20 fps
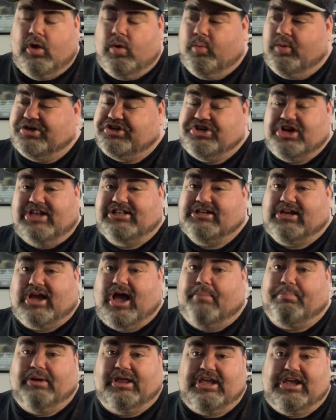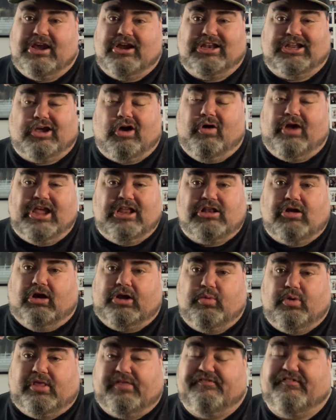when just a couple of years ago, he's
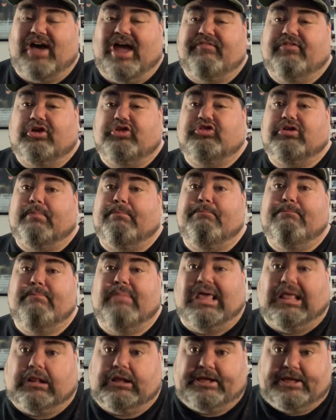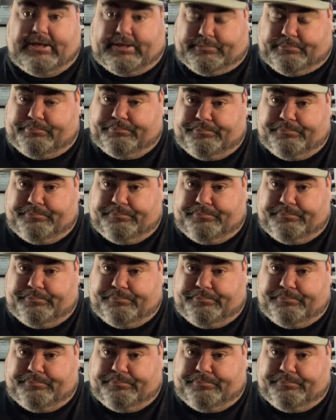only worth $500 million.